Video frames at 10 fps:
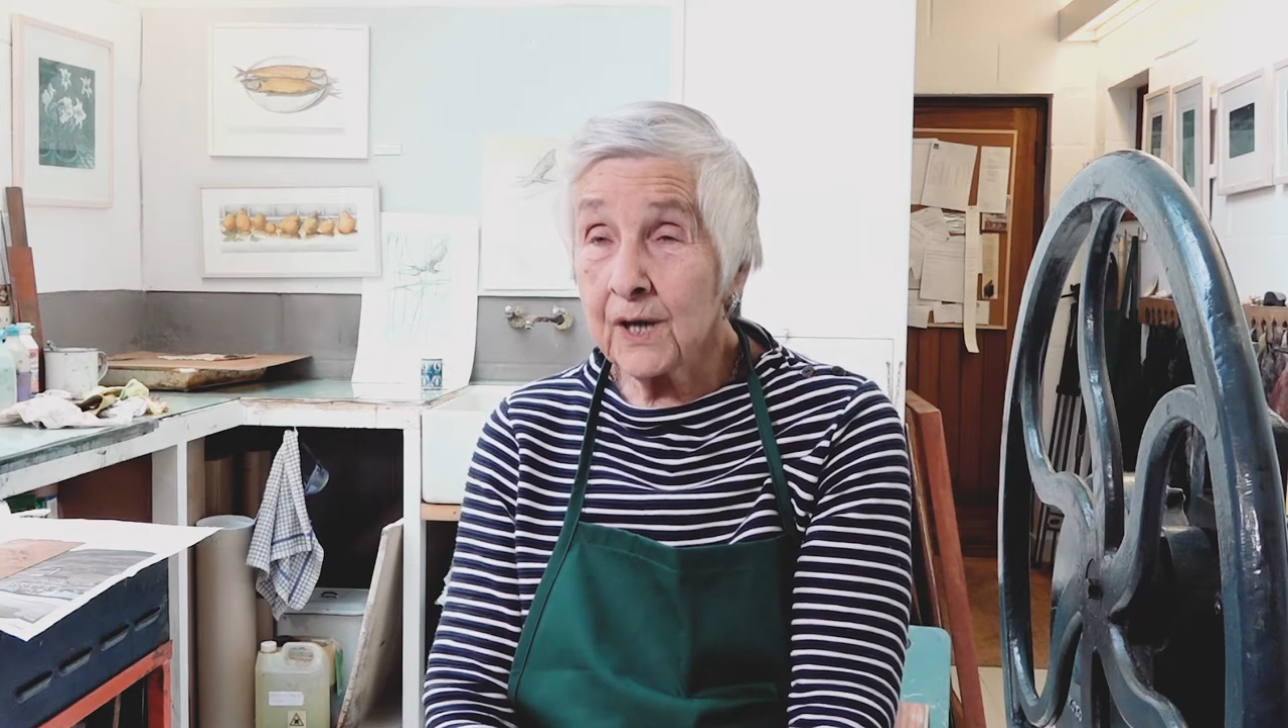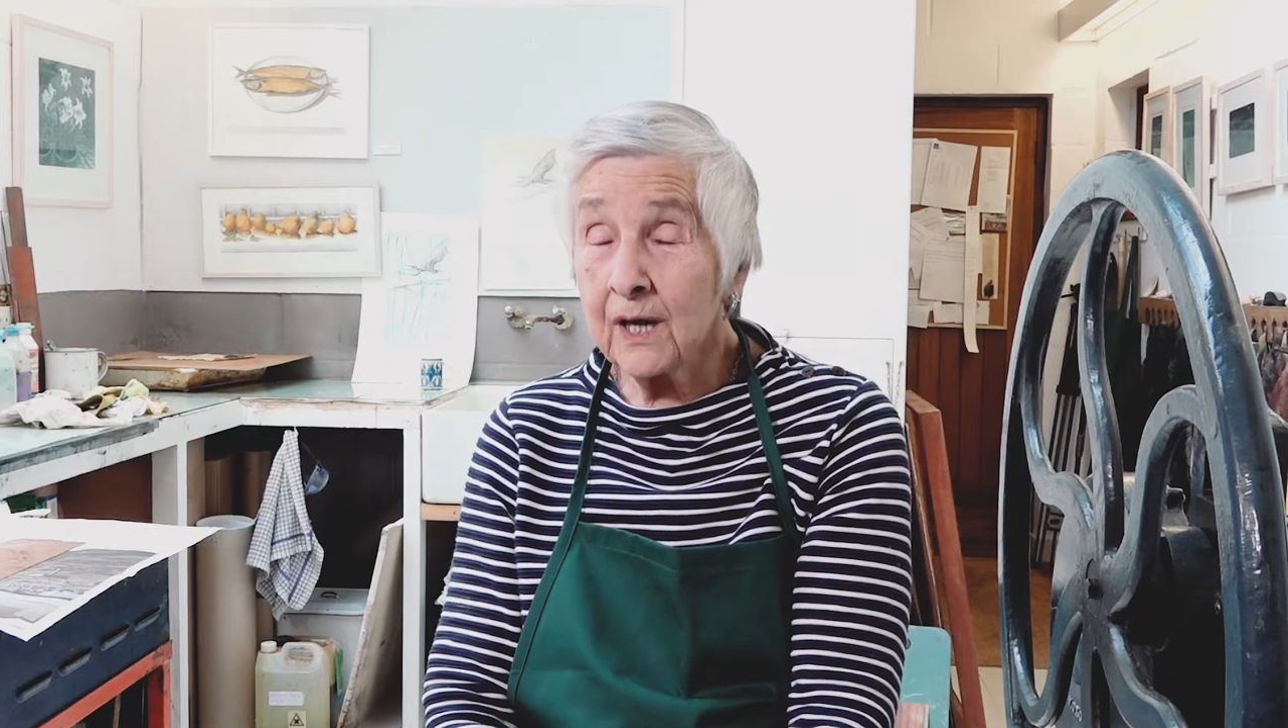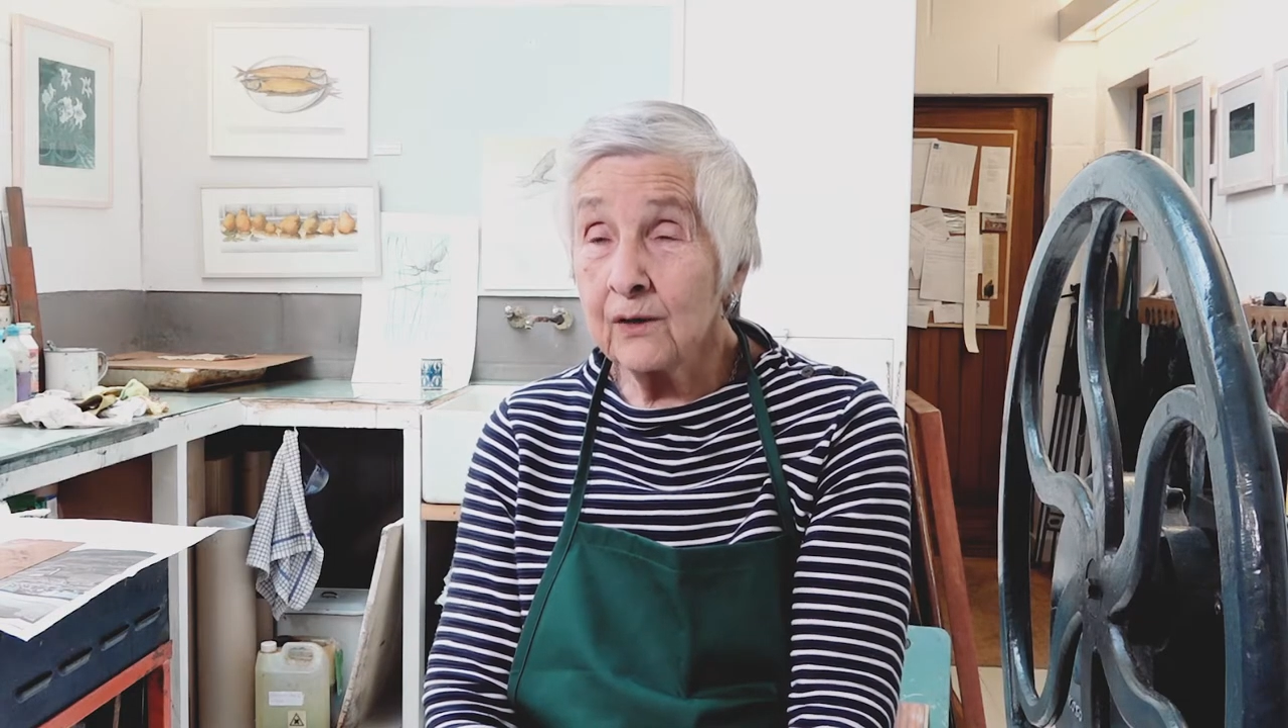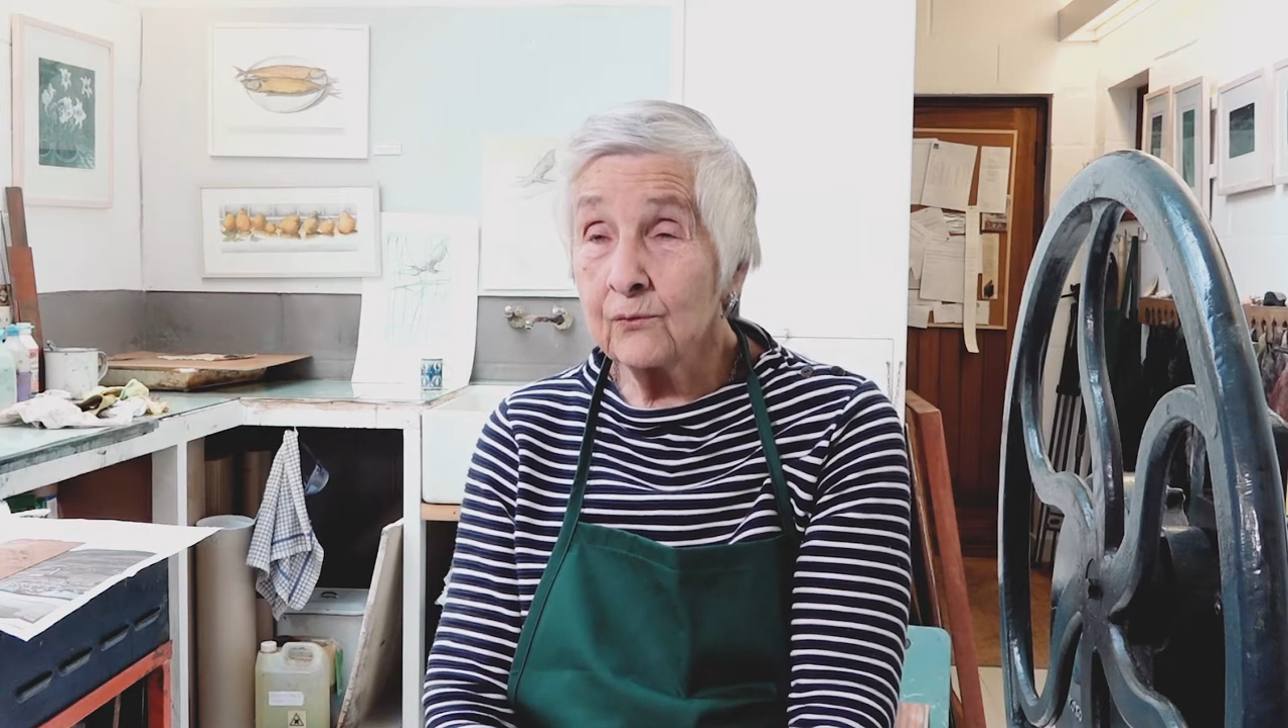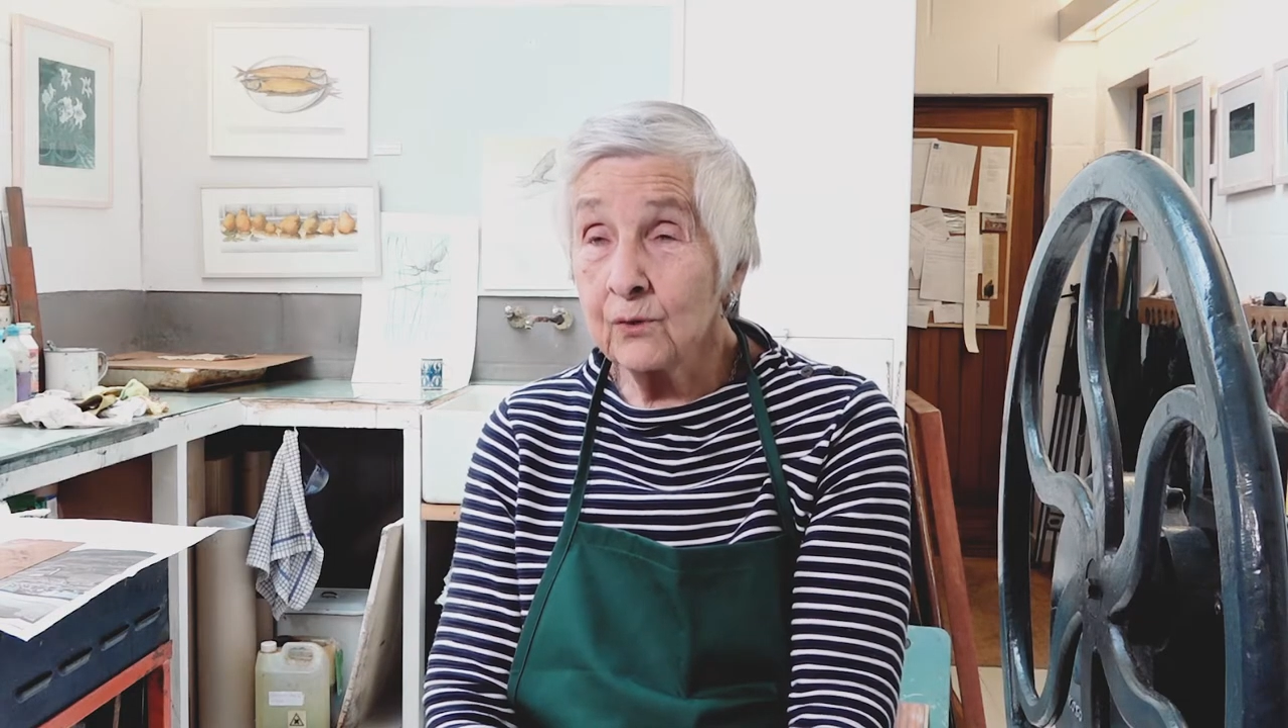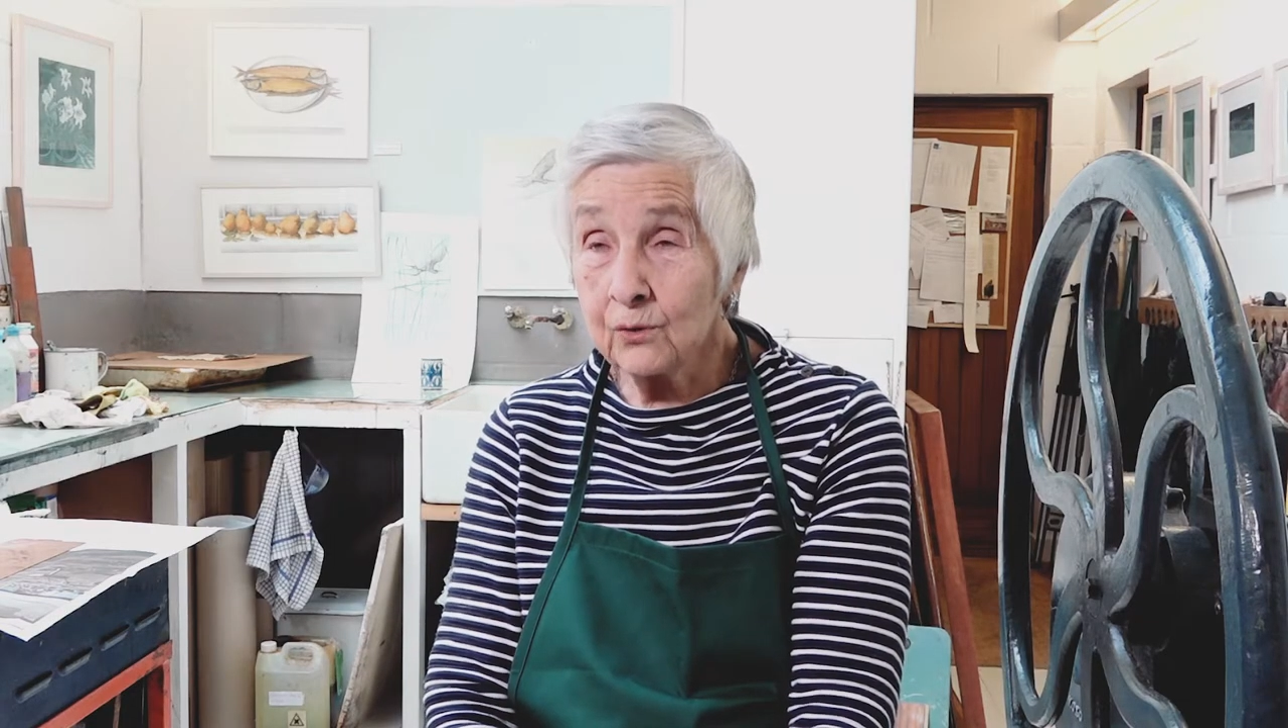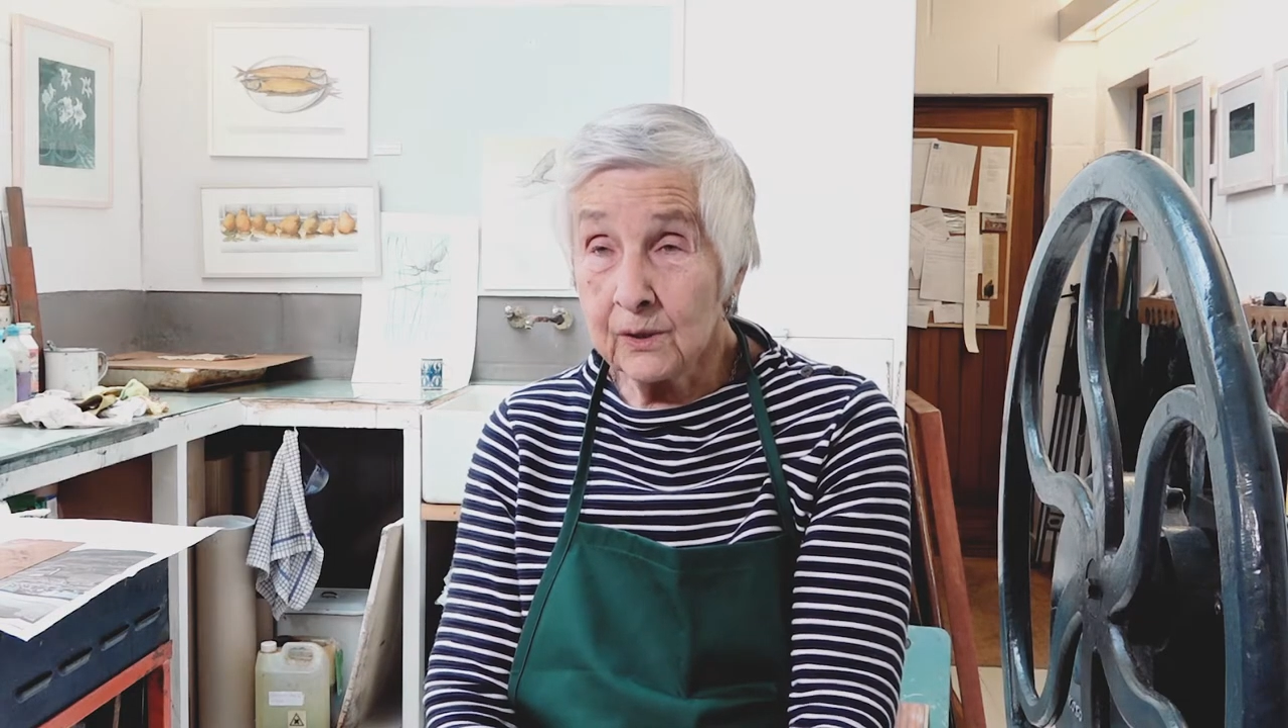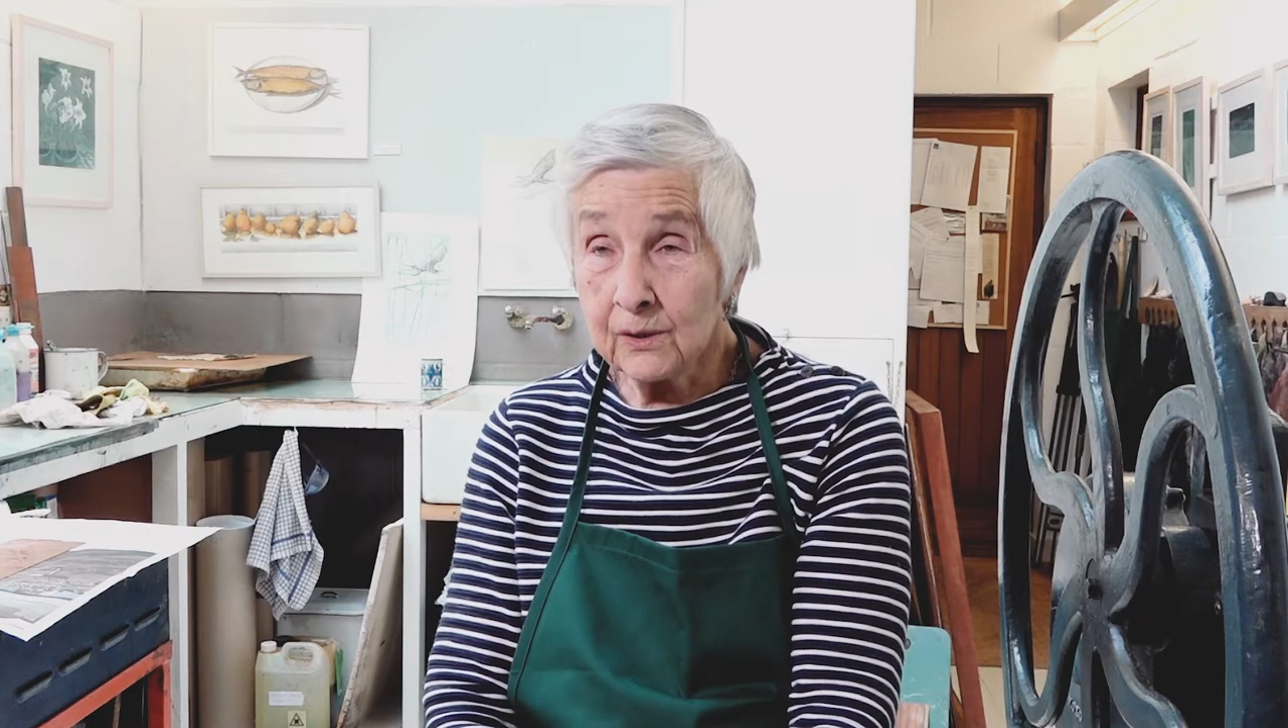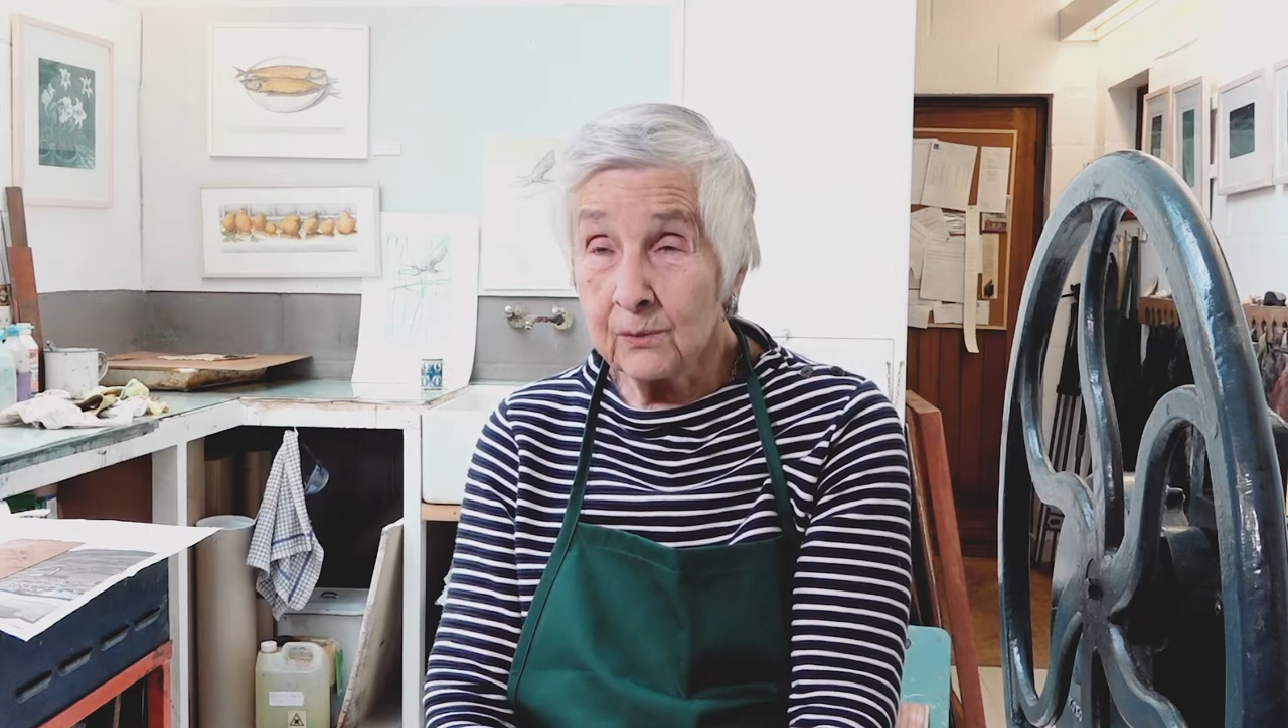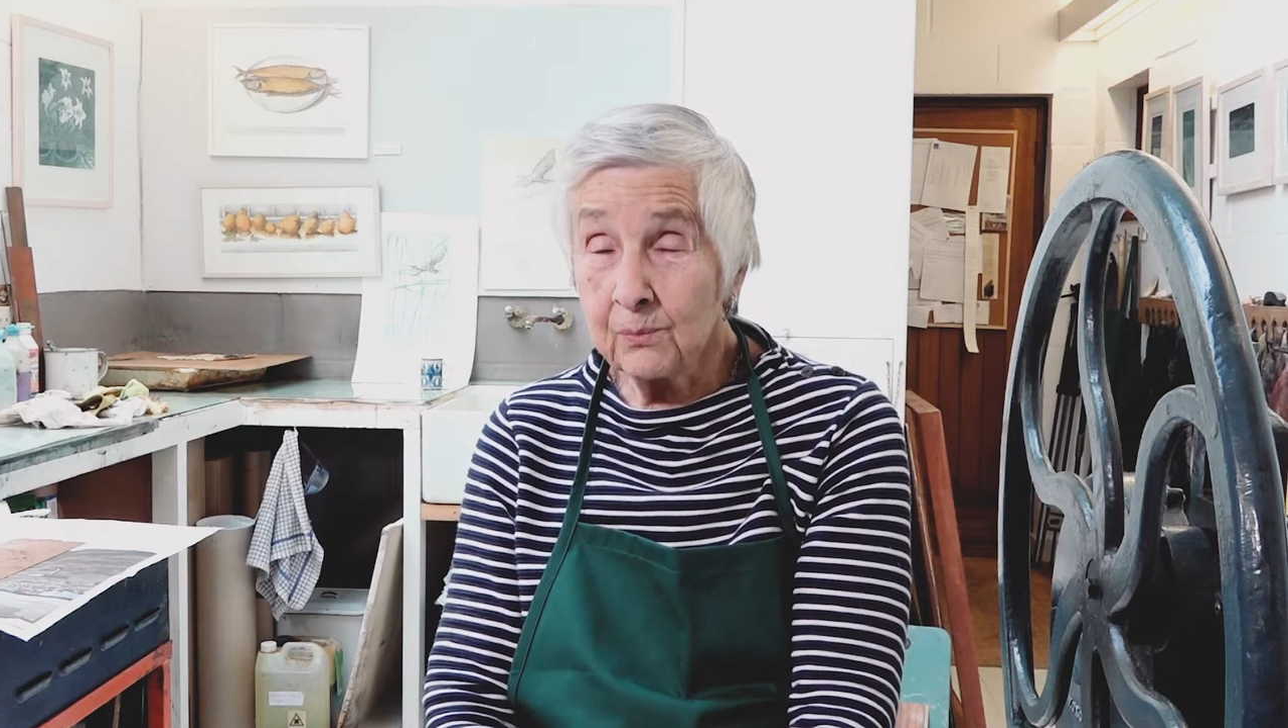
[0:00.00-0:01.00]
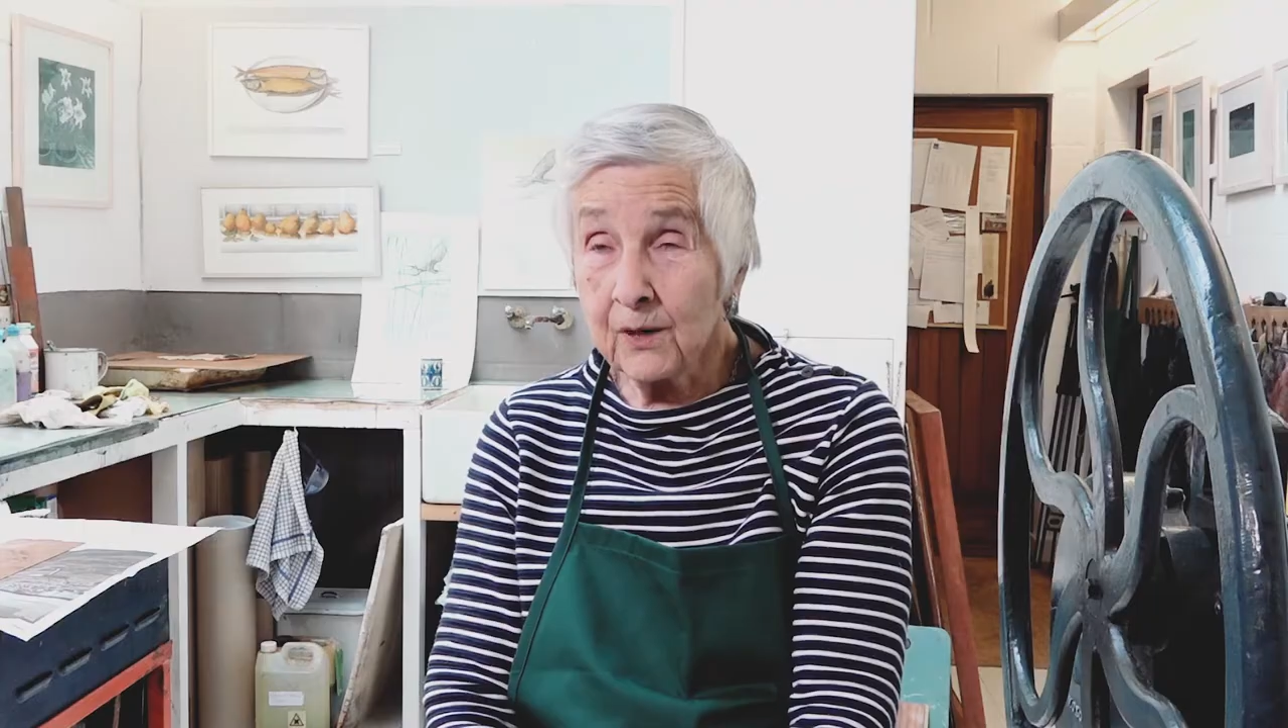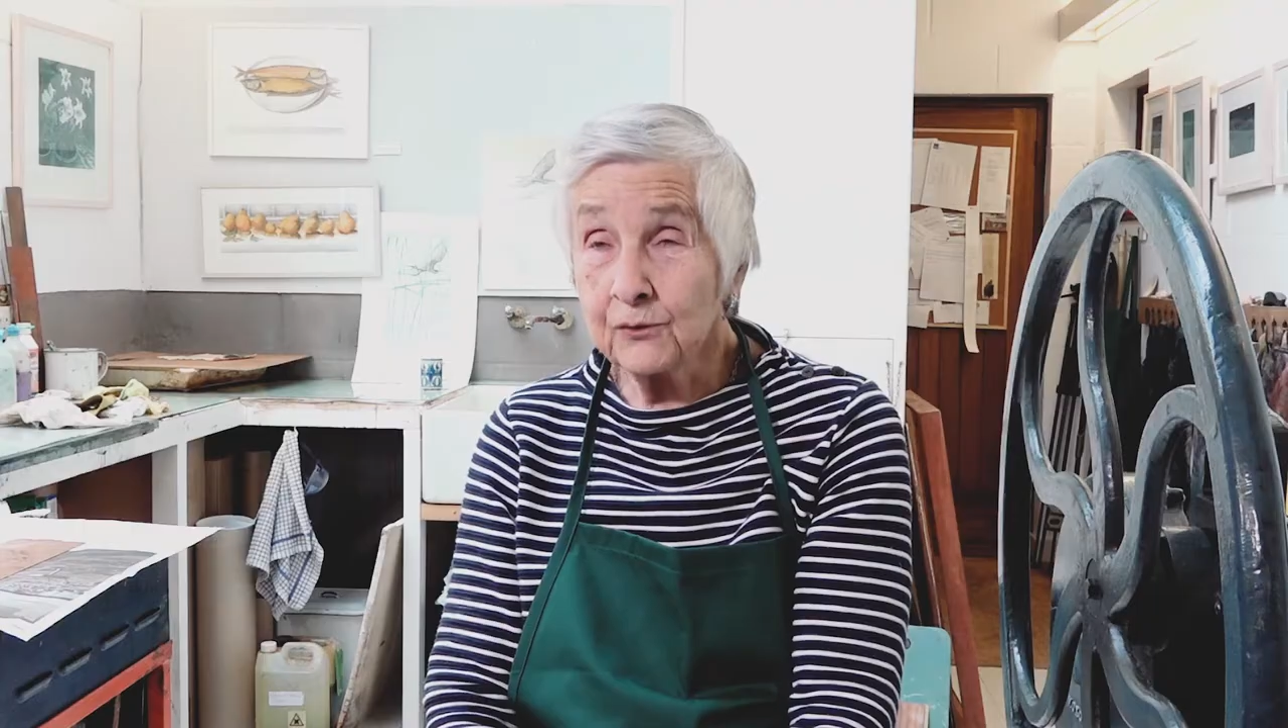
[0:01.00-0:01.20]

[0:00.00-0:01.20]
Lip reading: I had ruined by